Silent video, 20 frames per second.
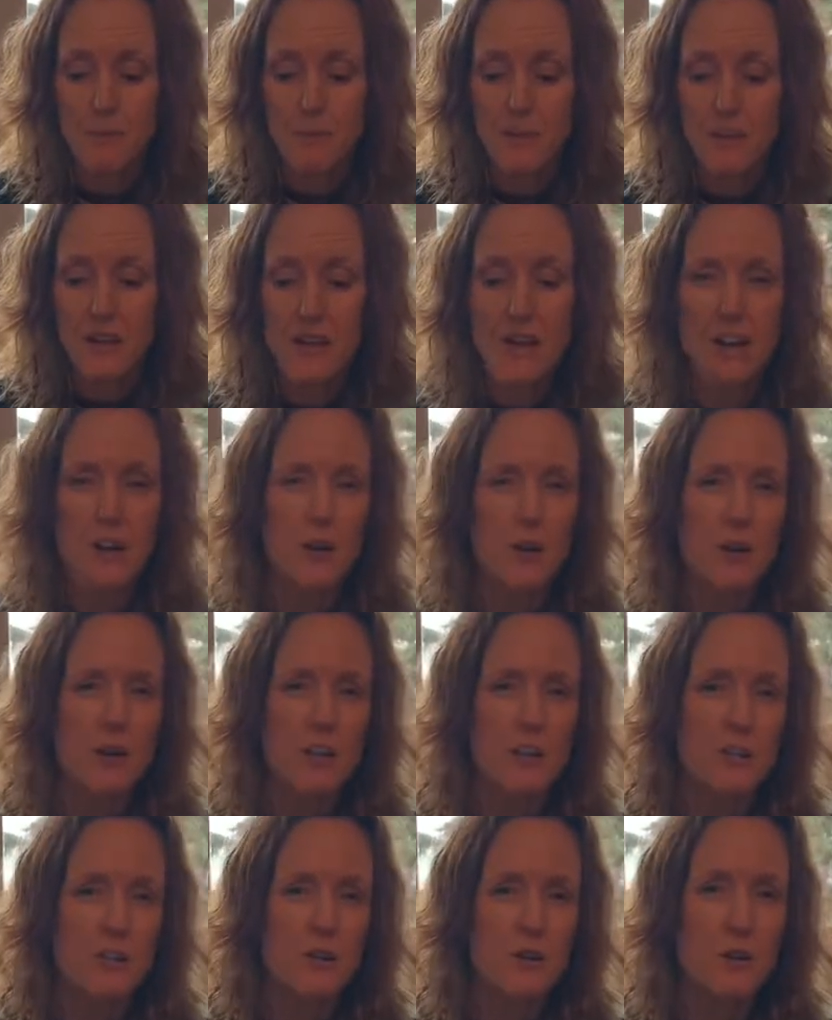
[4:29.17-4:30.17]
in order
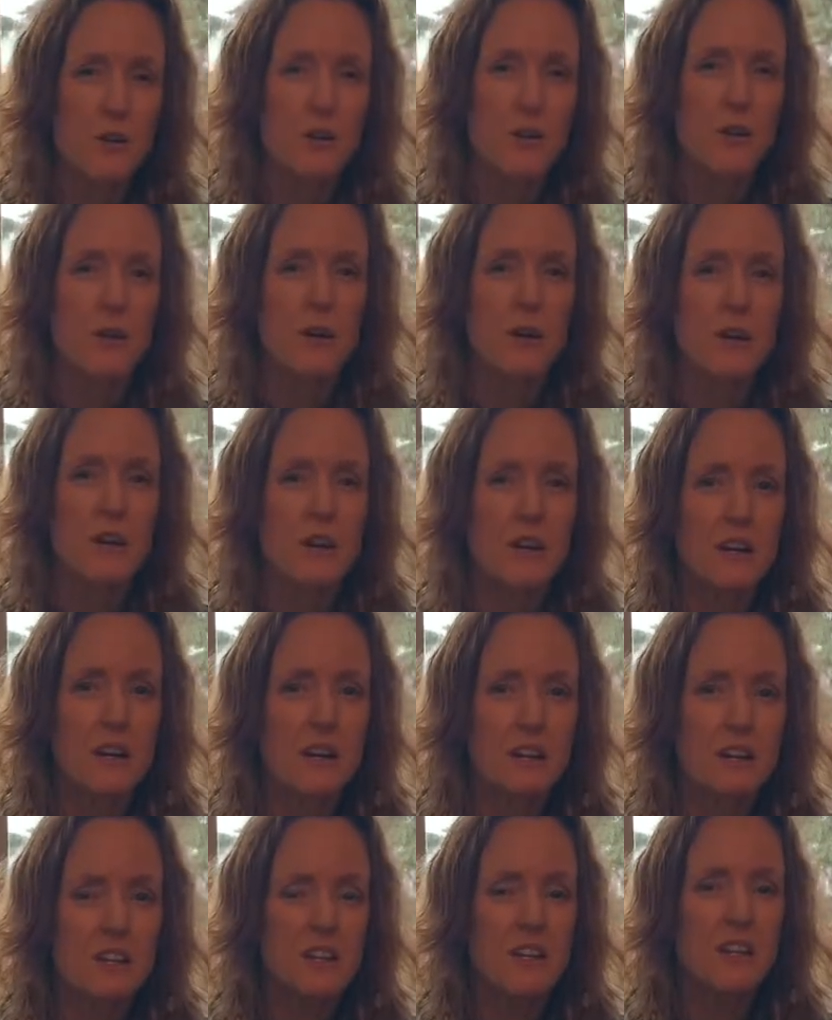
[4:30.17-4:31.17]
to
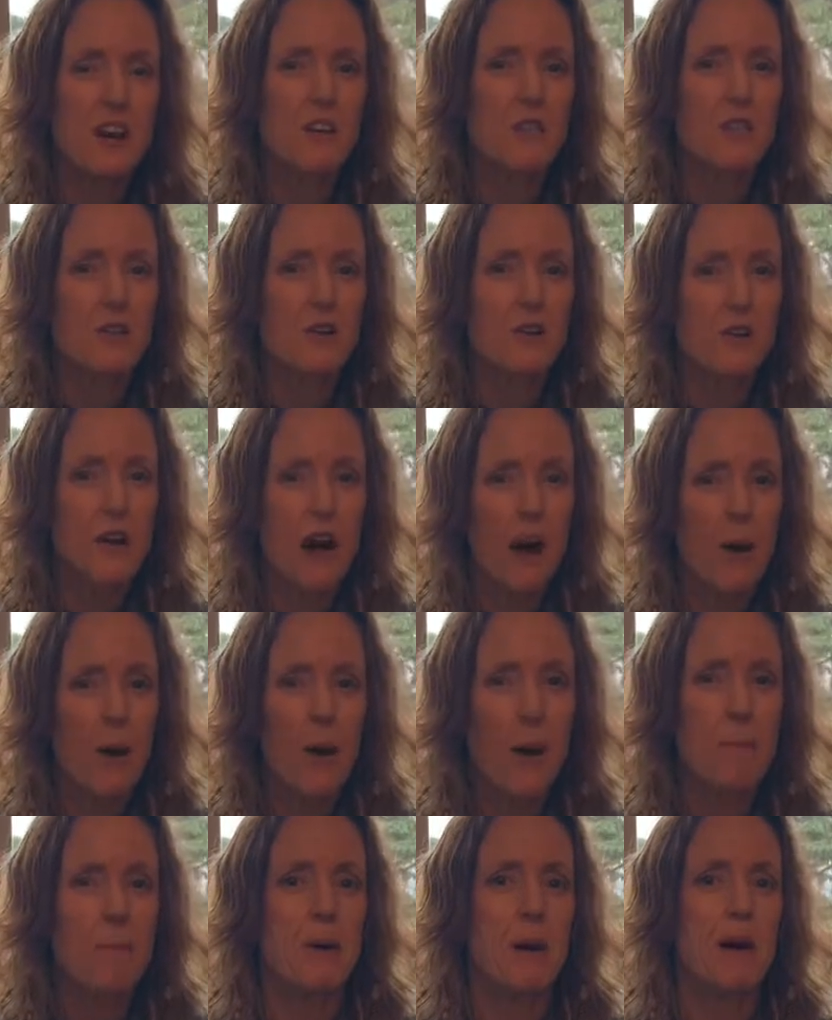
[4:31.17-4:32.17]
discover how I
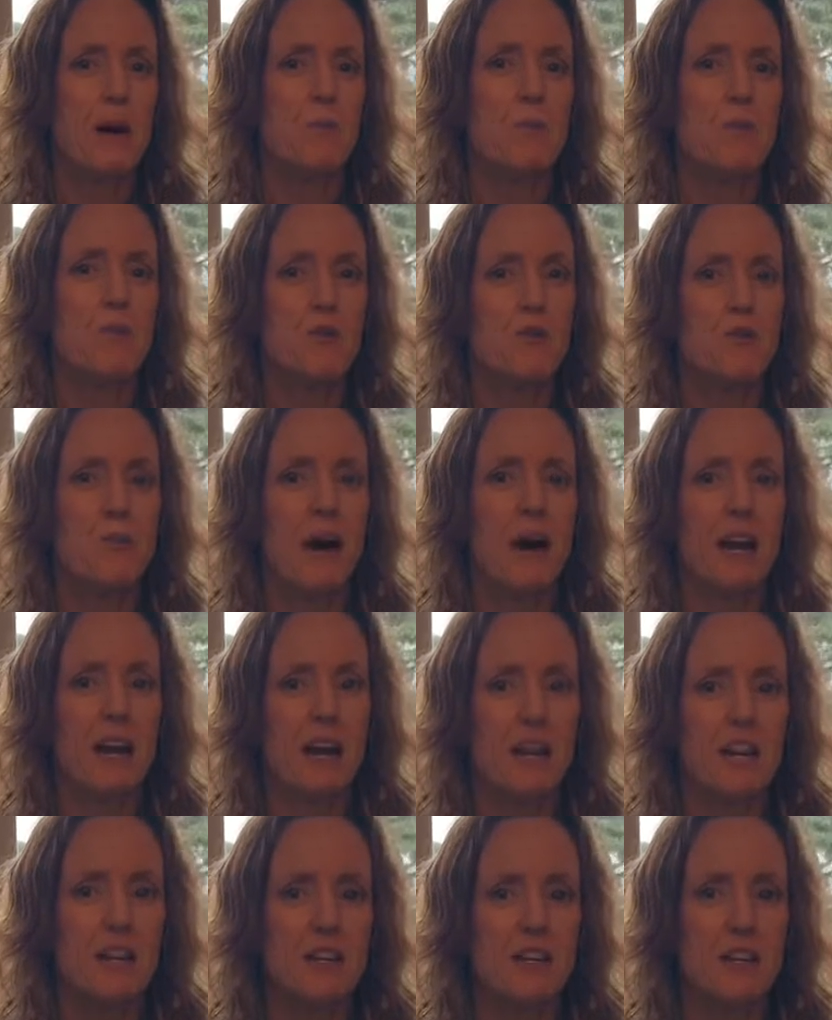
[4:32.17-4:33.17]
might move back
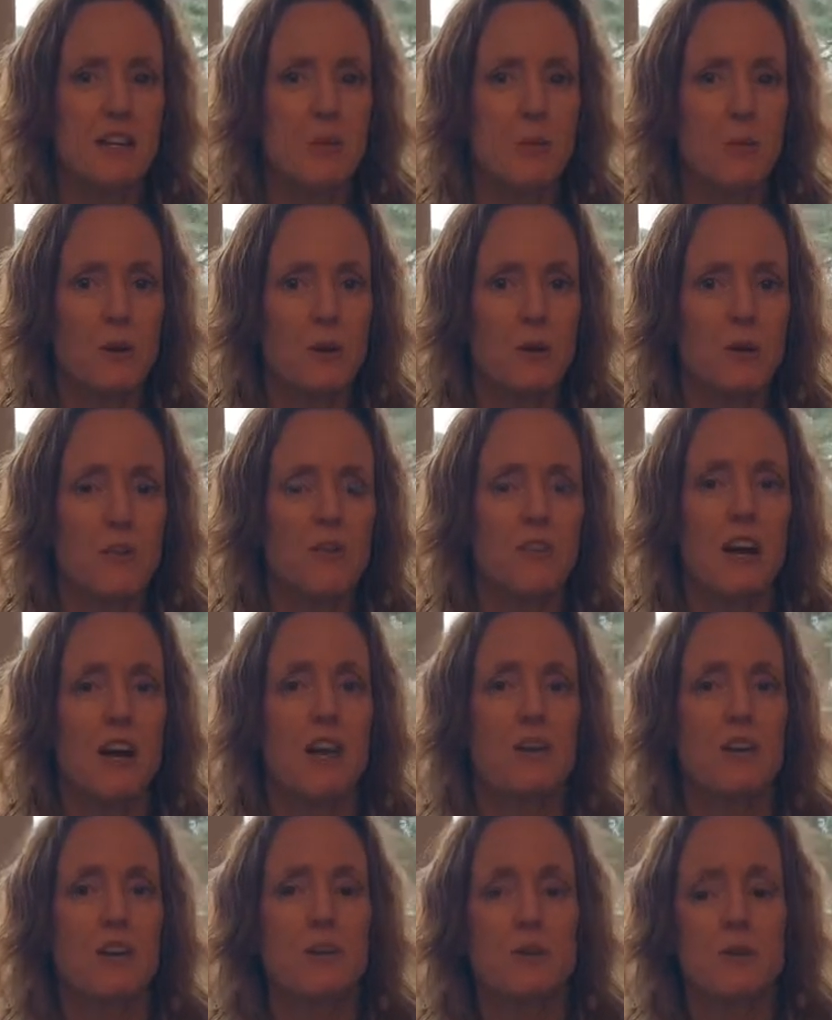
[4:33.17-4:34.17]
into the window of
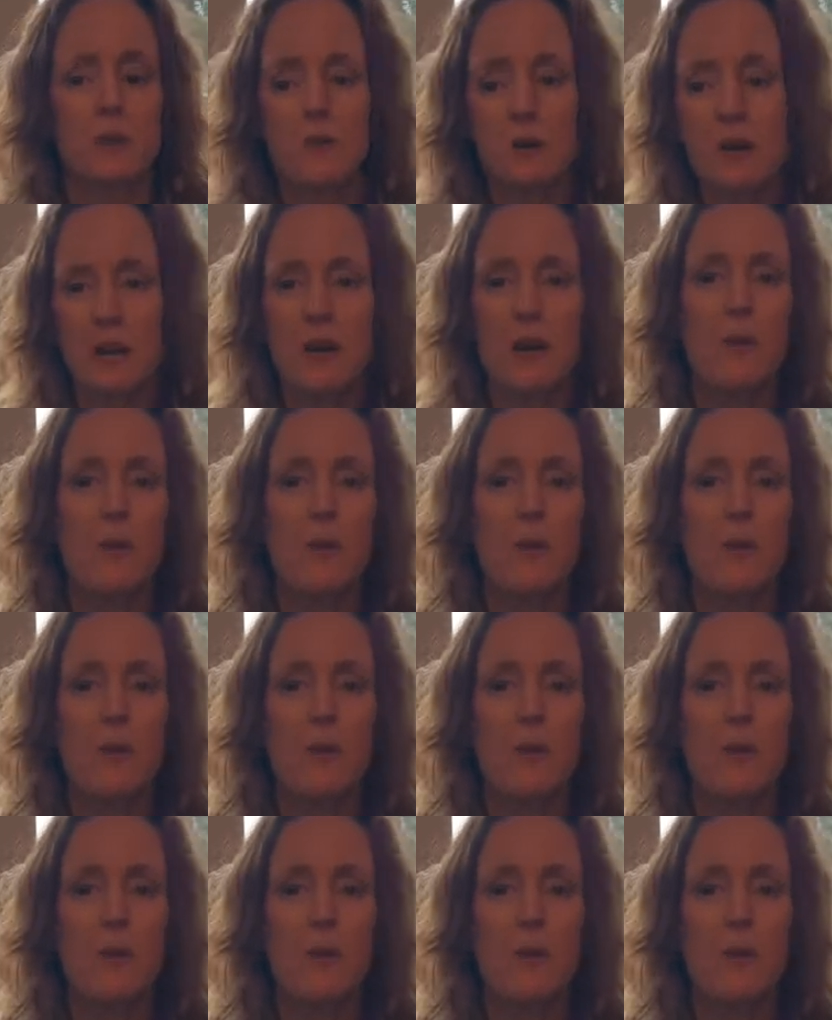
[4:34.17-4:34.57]
tolerance when